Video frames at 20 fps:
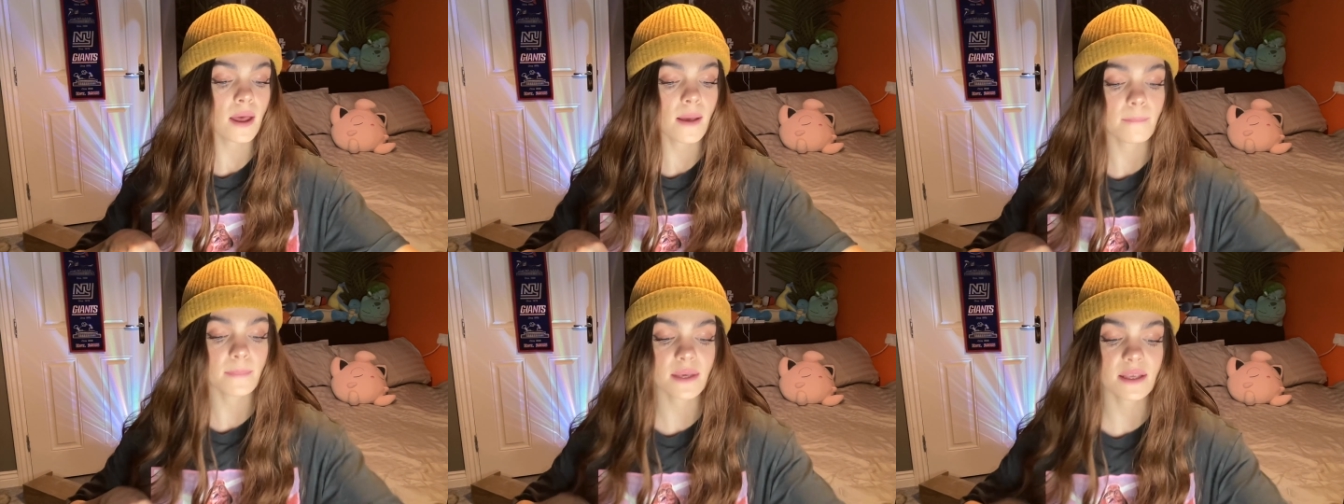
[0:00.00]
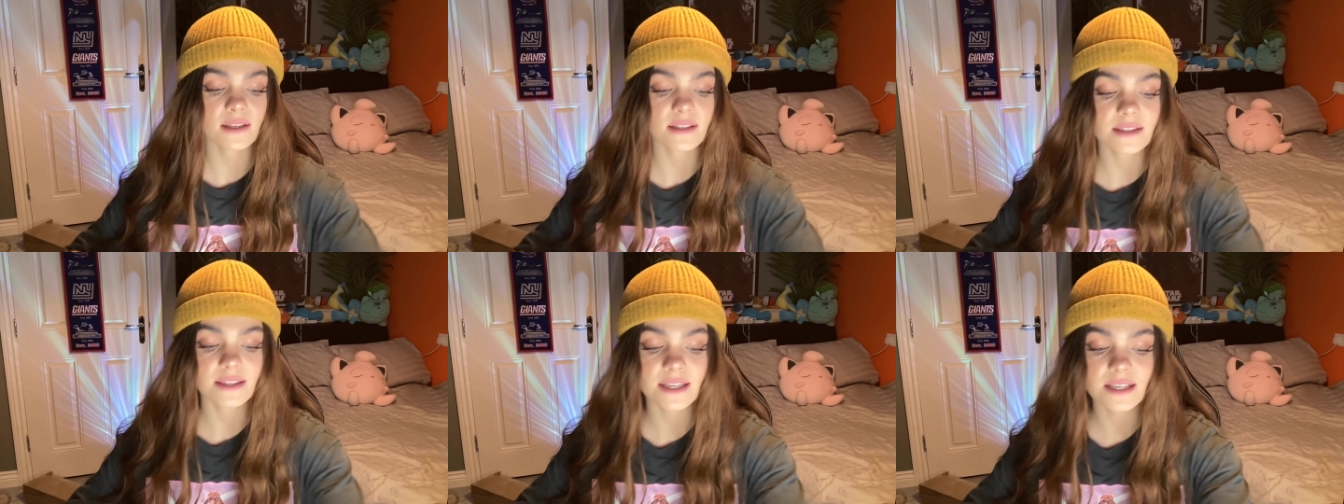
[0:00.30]

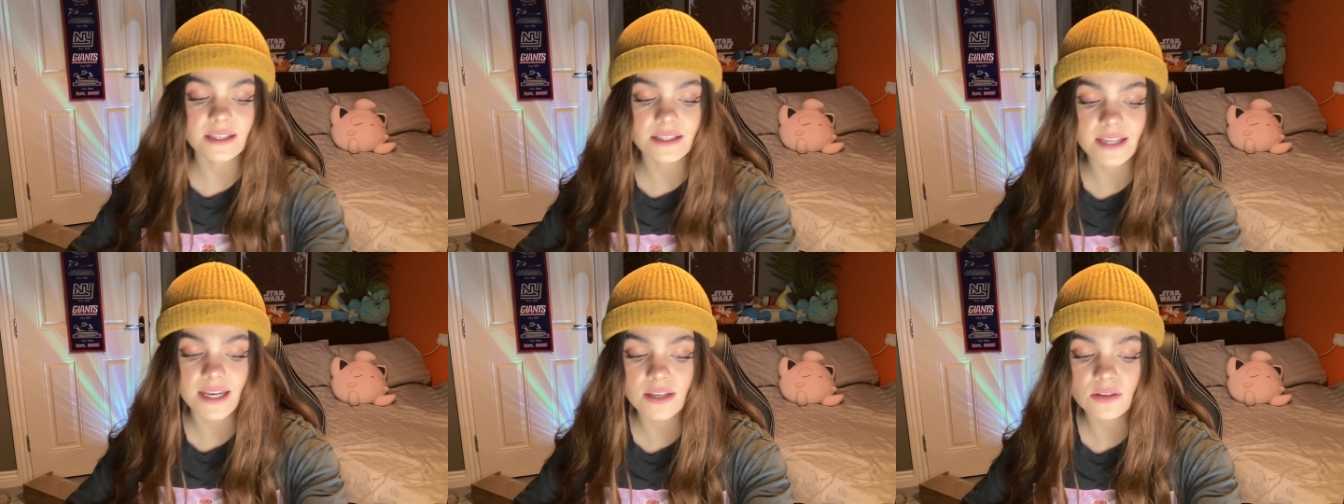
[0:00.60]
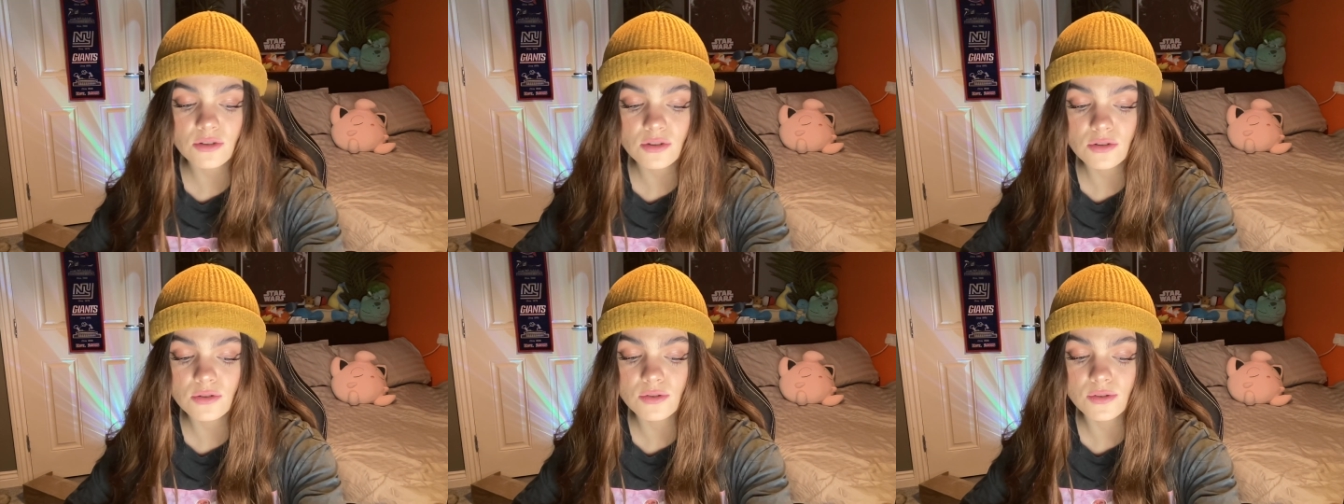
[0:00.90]
because these
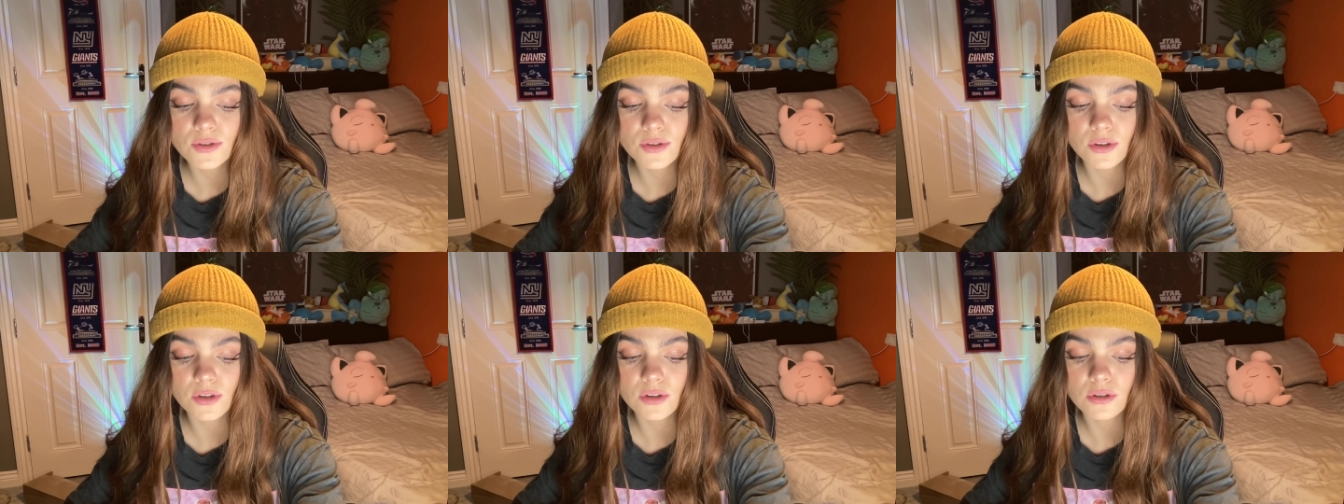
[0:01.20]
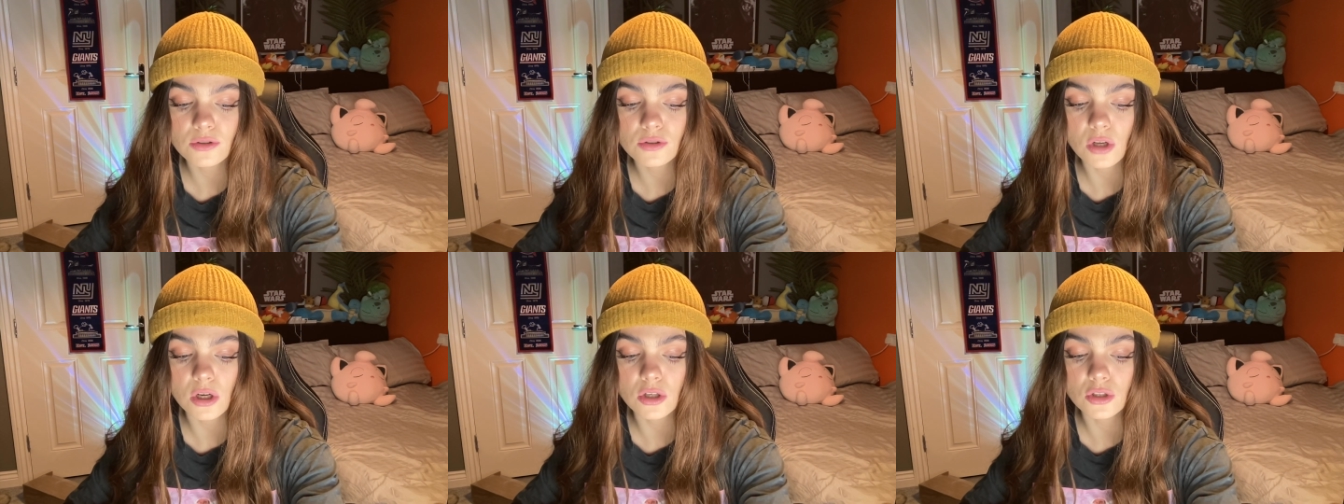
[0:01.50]
tension
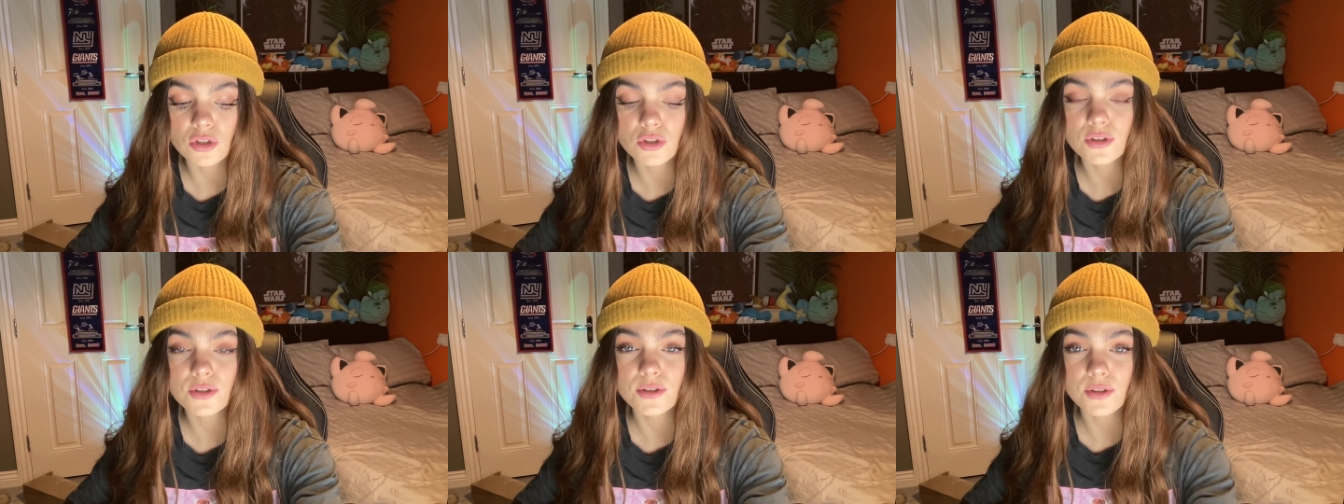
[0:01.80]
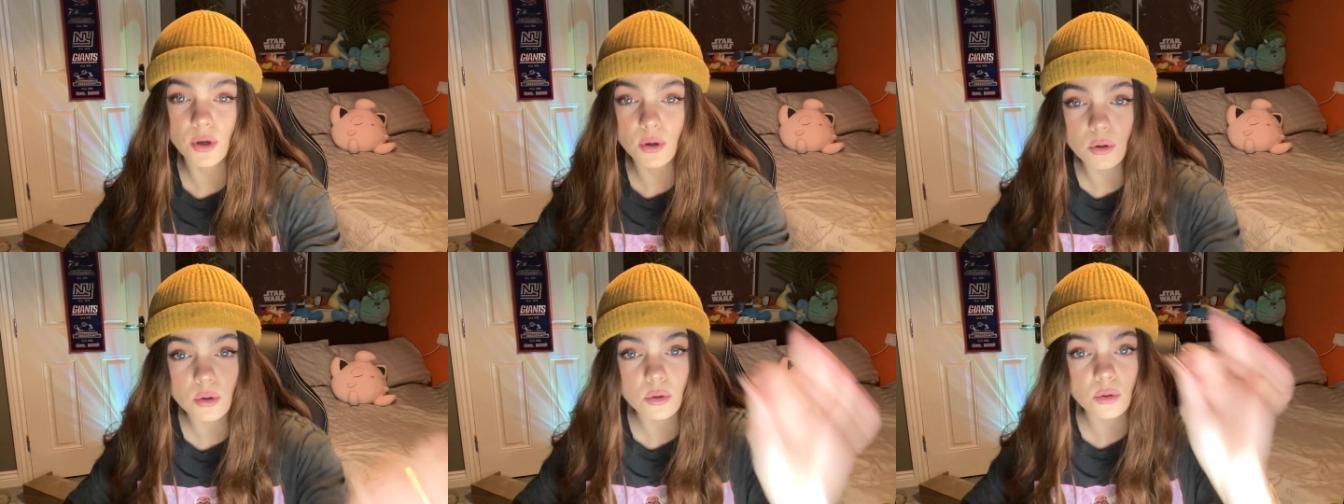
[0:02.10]
screws are
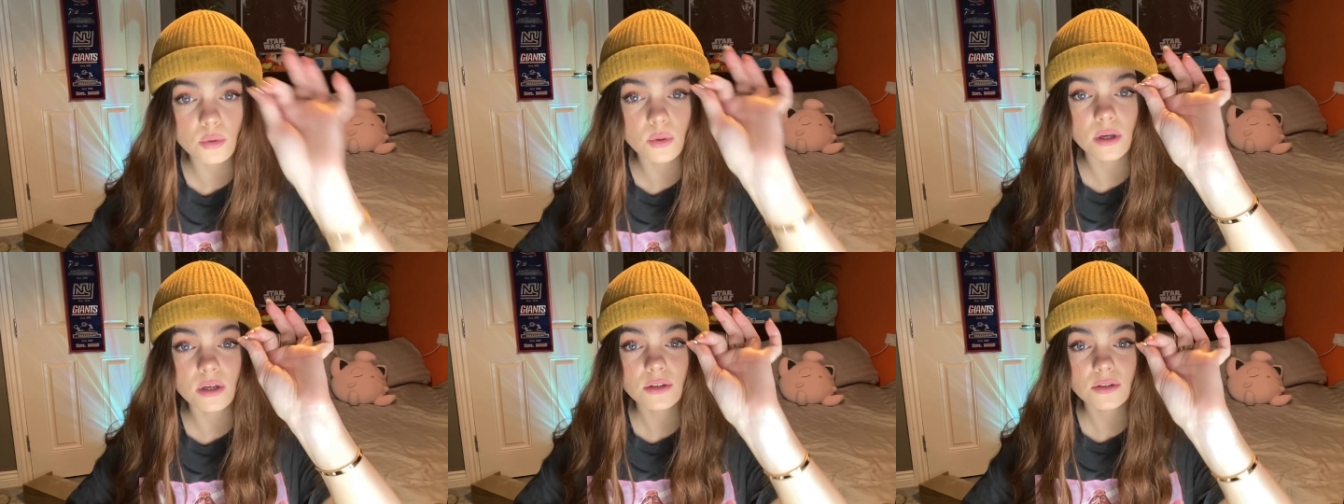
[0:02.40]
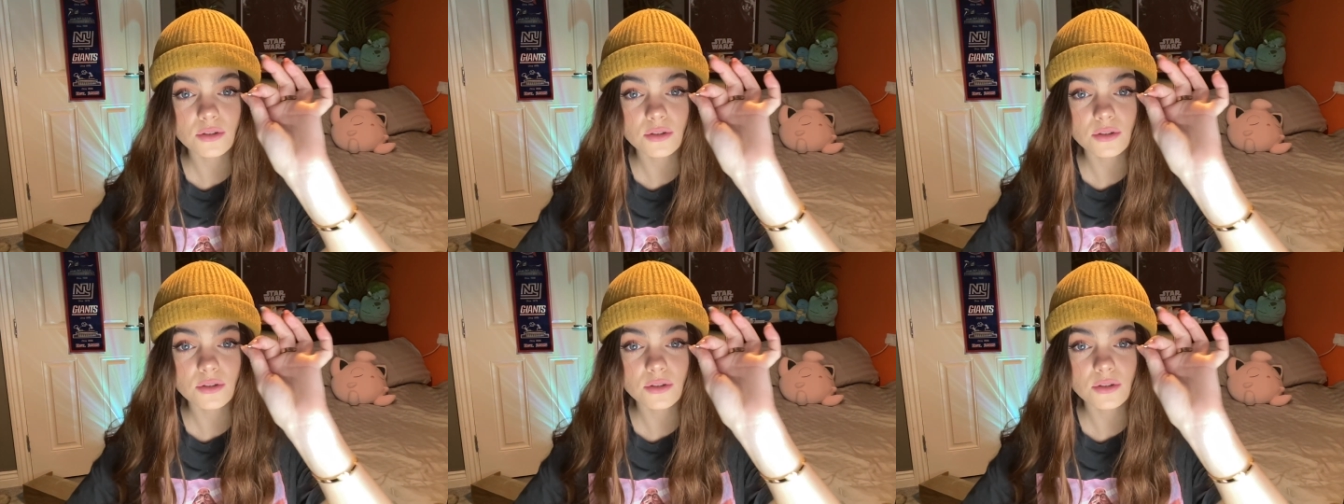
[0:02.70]
so,